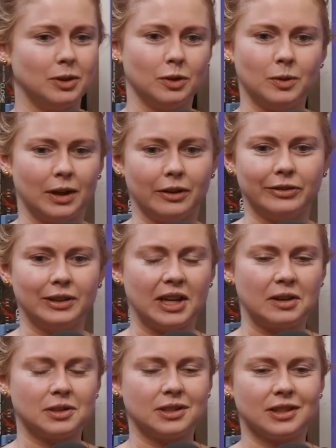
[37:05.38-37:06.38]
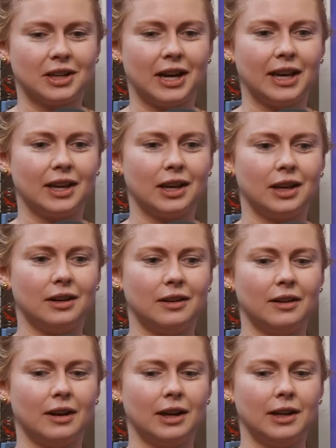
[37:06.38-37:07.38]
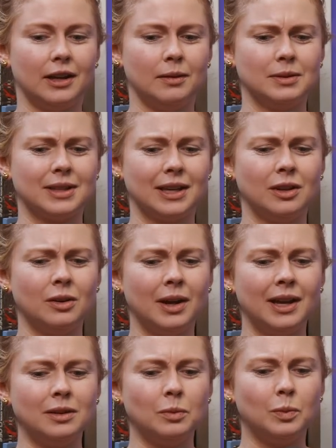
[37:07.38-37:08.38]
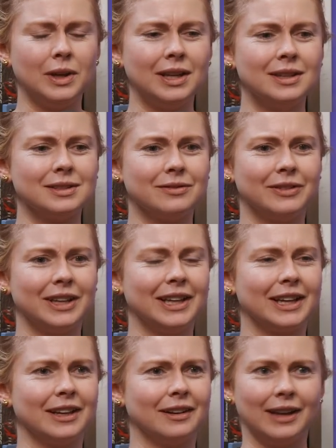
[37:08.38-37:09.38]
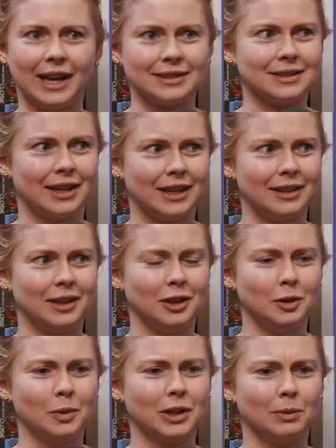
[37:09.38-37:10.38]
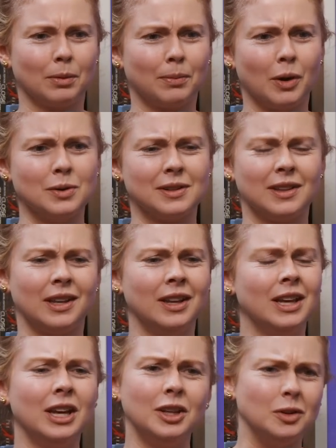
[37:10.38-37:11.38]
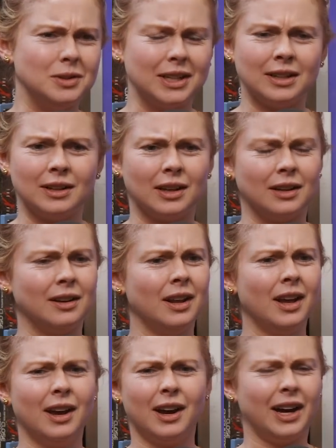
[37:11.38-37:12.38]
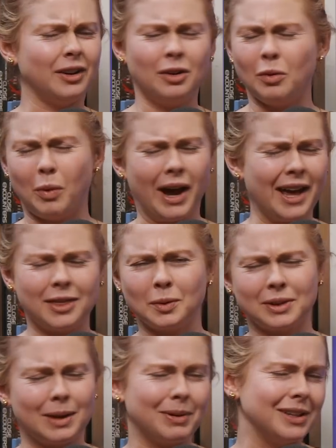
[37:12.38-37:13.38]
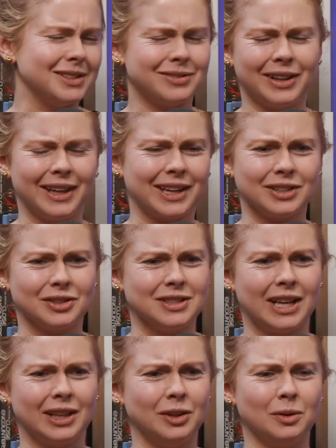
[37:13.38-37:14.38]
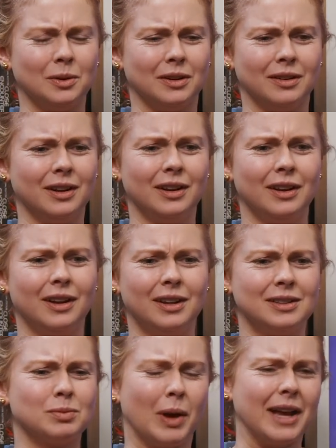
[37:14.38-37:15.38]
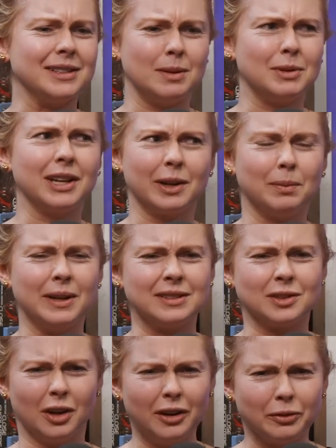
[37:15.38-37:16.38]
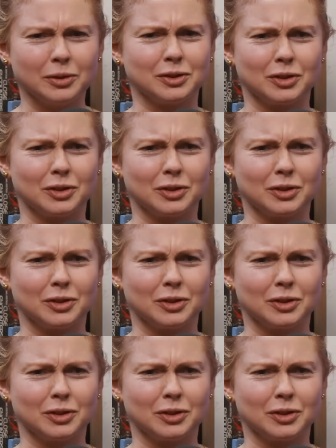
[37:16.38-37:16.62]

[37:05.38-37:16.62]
we do quite often, just a hike. And I was like, I had the weirdest feeling last night that you were going to propose and then you didn't. And I don't know why I thought that, but I just felt like I should tell you. And it's why I seemed a little pissed off or